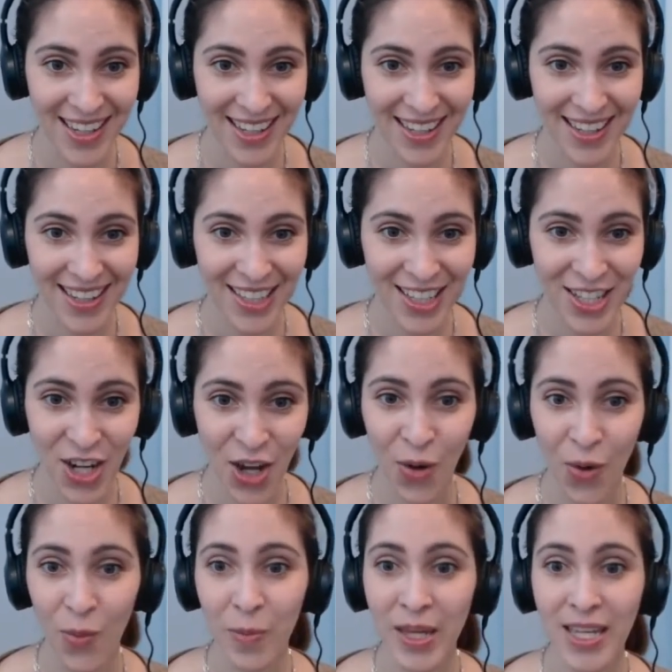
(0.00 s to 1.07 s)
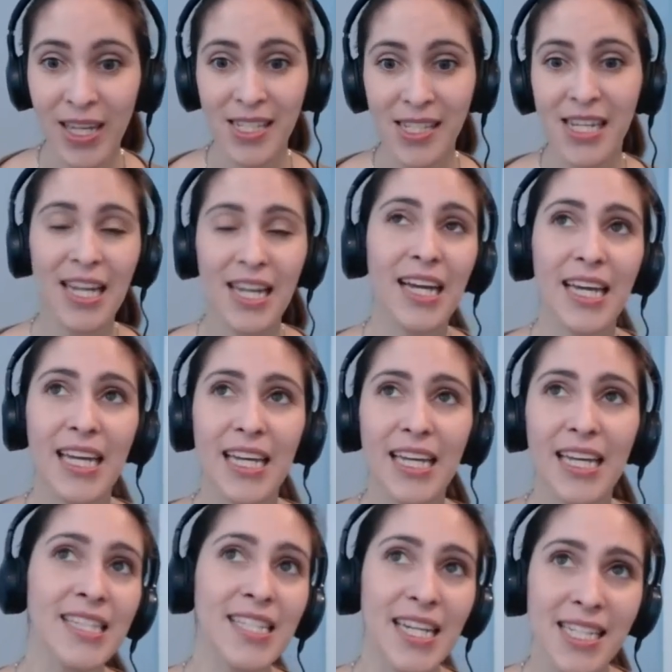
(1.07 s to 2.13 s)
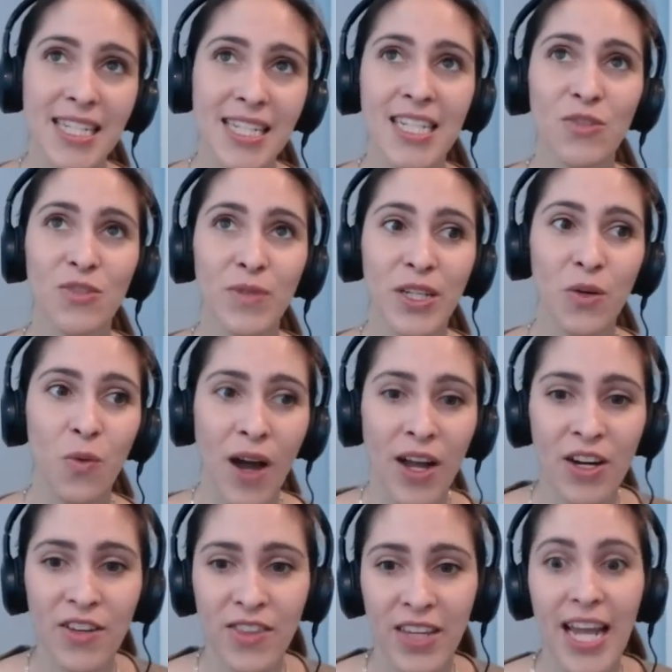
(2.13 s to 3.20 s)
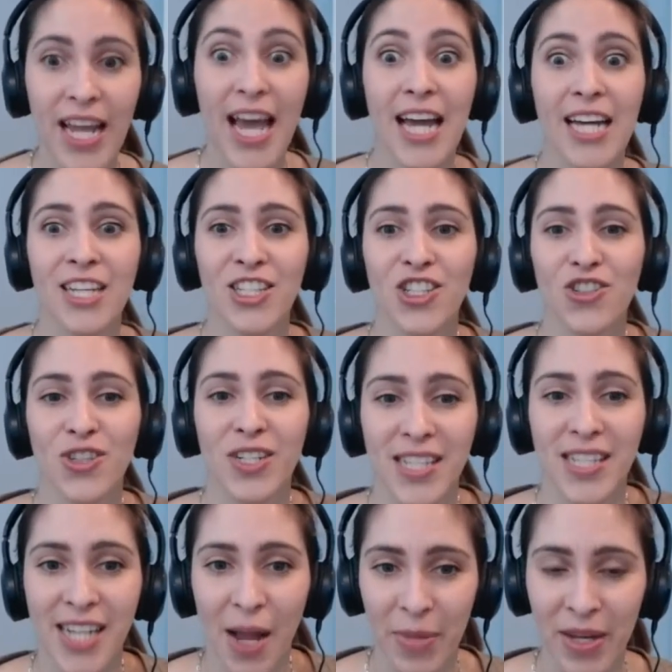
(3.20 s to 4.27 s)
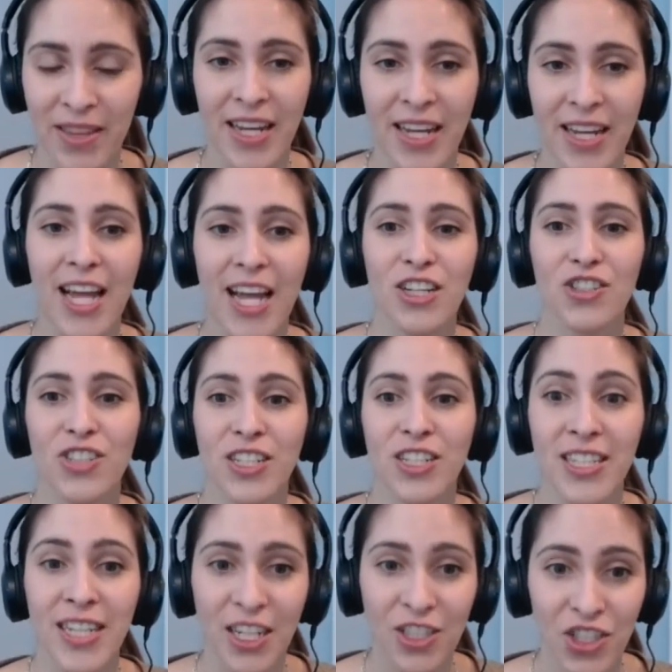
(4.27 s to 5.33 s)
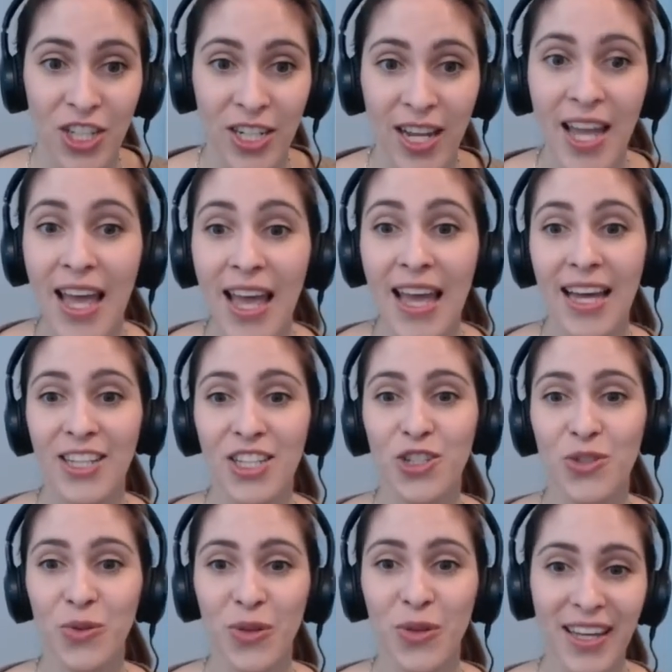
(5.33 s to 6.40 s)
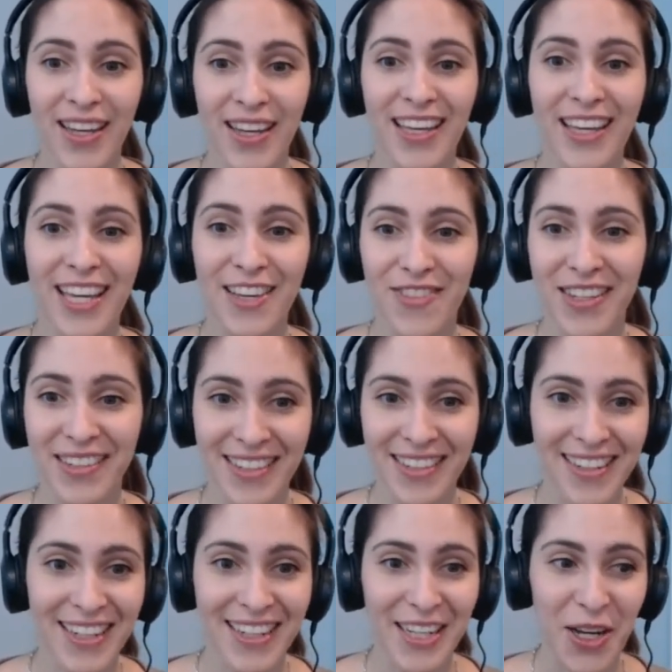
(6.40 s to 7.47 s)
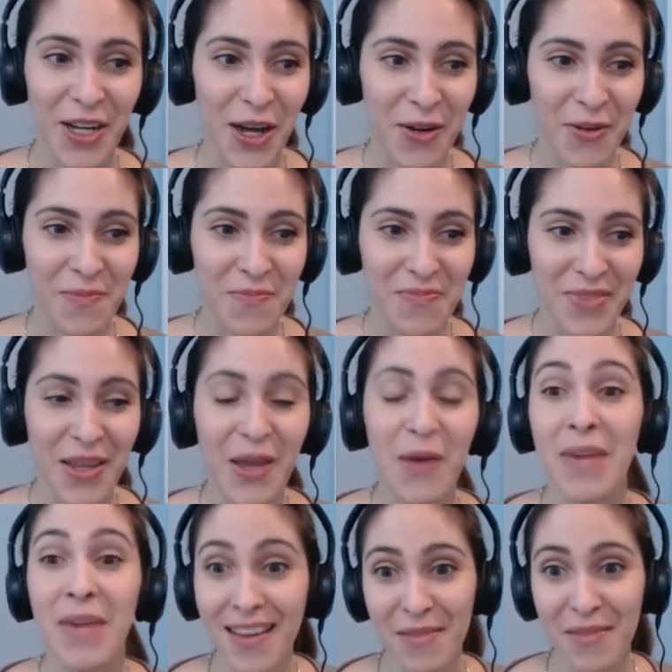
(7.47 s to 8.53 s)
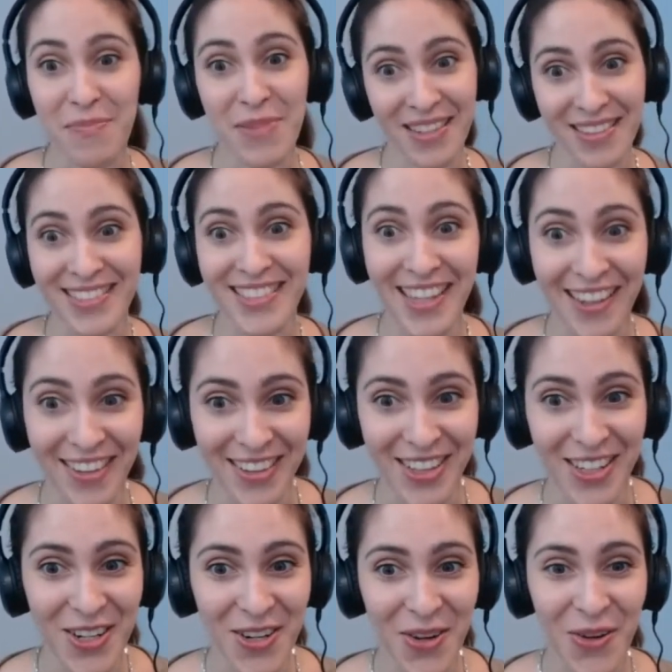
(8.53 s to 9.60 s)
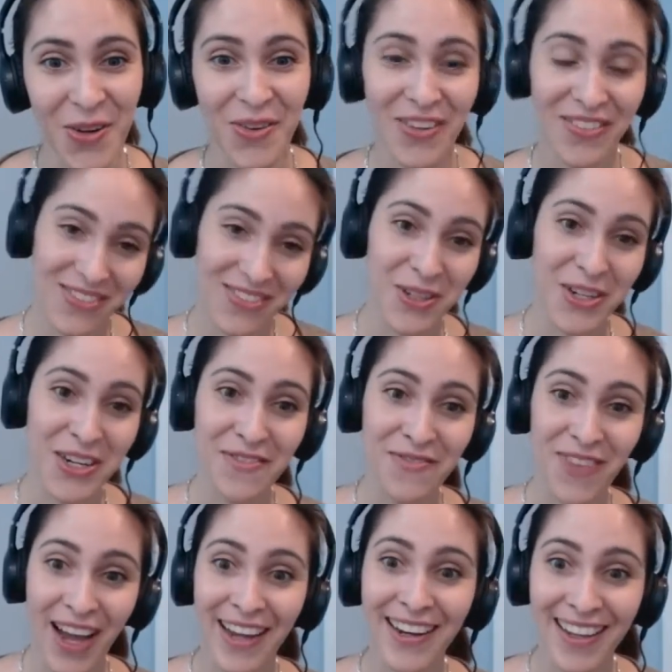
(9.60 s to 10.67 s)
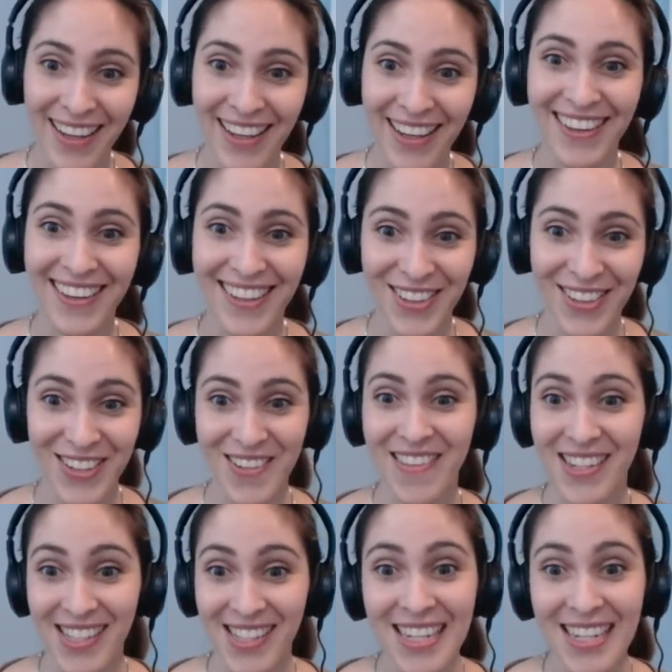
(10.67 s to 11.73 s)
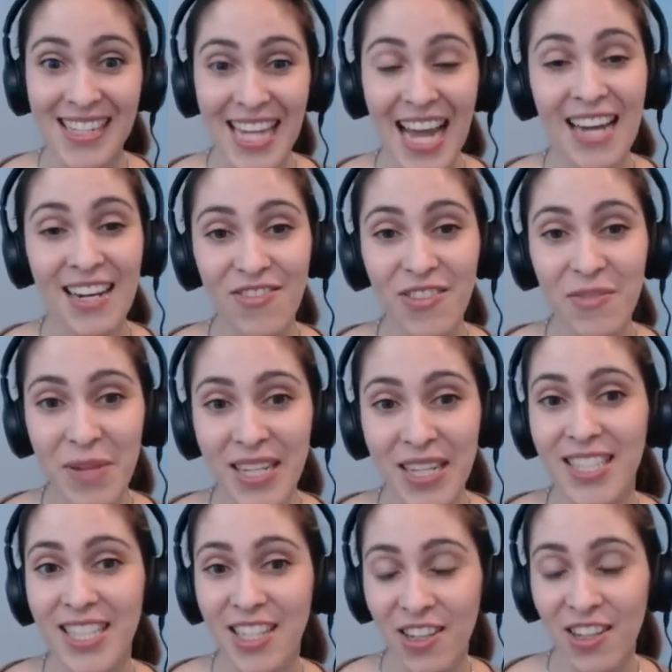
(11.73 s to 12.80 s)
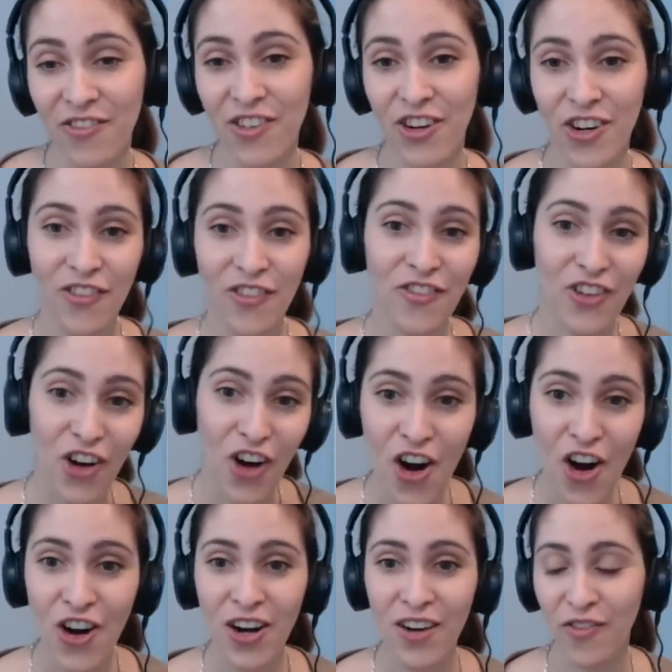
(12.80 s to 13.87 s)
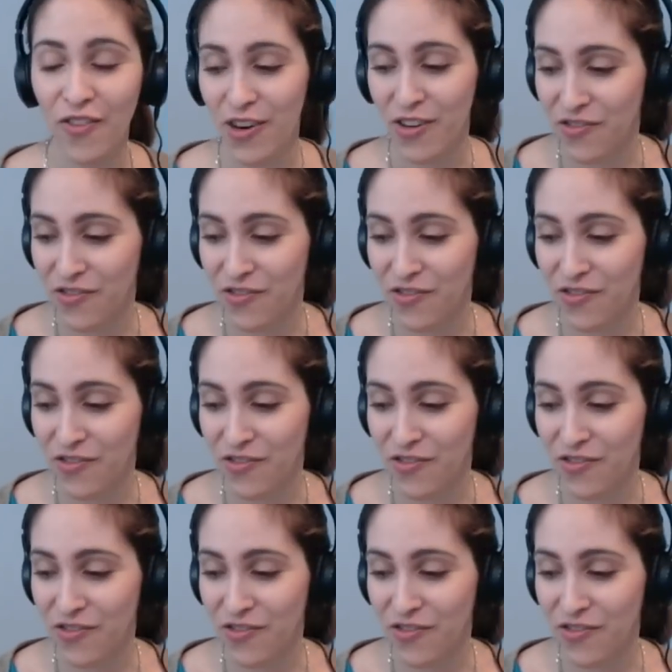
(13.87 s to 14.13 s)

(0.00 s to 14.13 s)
right. you know, because it doesn't require that extra step and that extra connection. And to even uh, make it a big deal, you know, we're inviting you to this. And it's kind of a big deal for, for her and for her